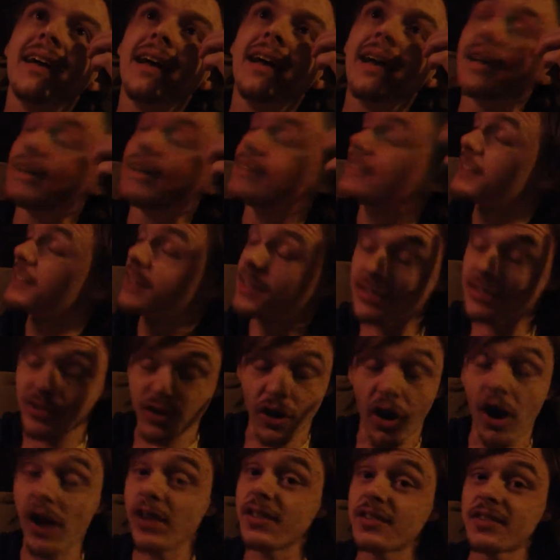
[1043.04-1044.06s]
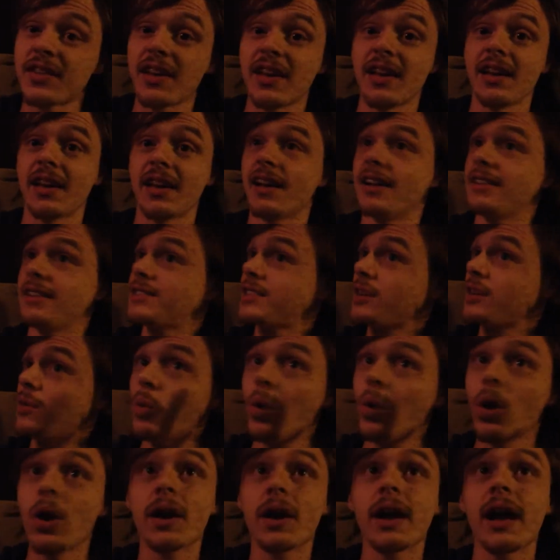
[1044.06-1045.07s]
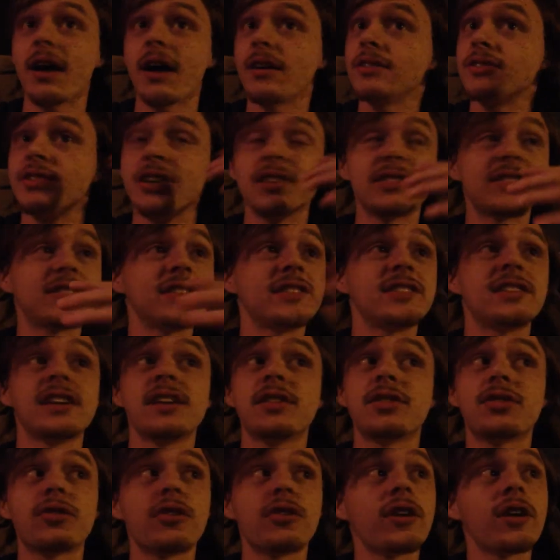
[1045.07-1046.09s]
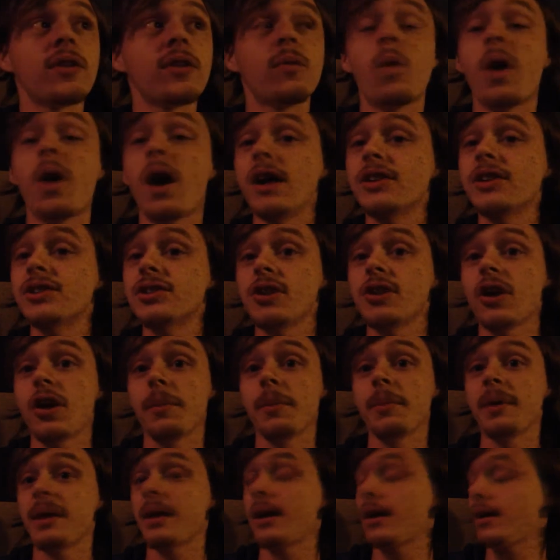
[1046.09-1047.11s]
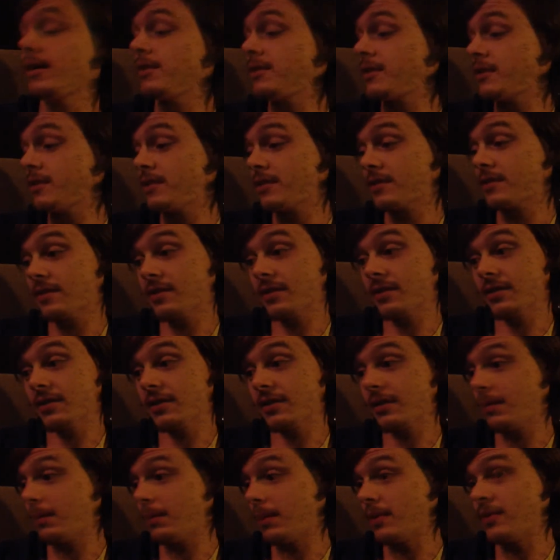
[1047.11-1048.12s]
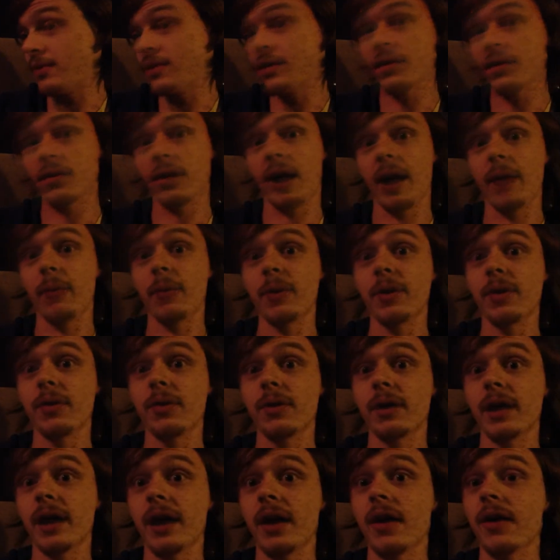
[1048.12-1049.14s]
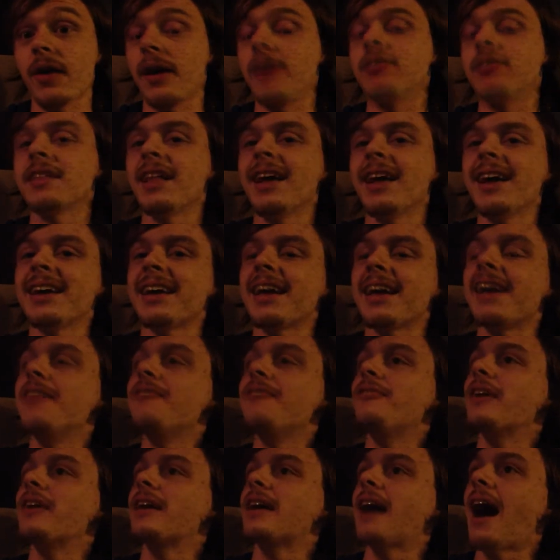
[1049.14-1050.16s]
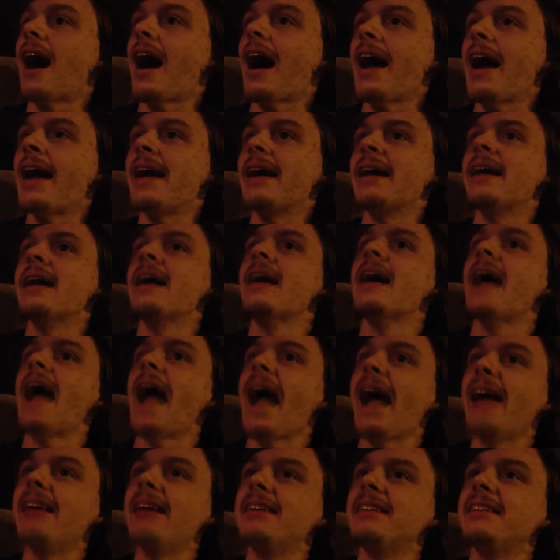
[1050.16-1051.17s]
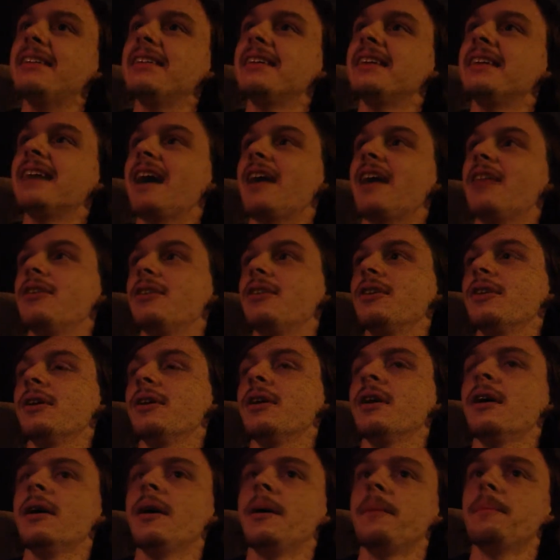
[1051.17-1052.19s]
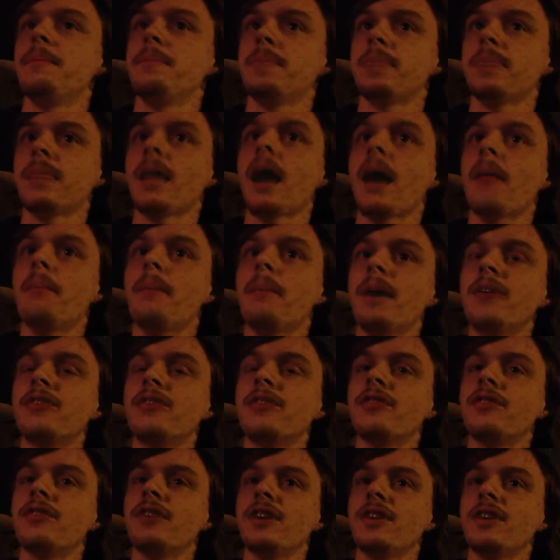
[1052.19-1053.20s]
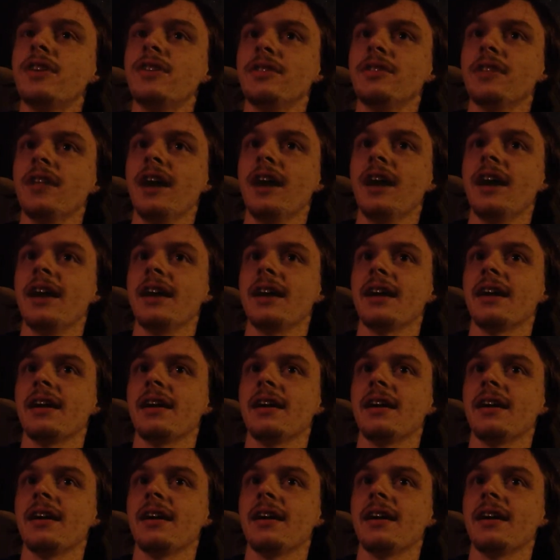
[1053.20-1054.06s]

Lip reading: it's exhausting. It's a workout just to sit through it and watch it all, because it's just a bunch of crap we don't care. It's like if a guy edited together a bunch of his, like,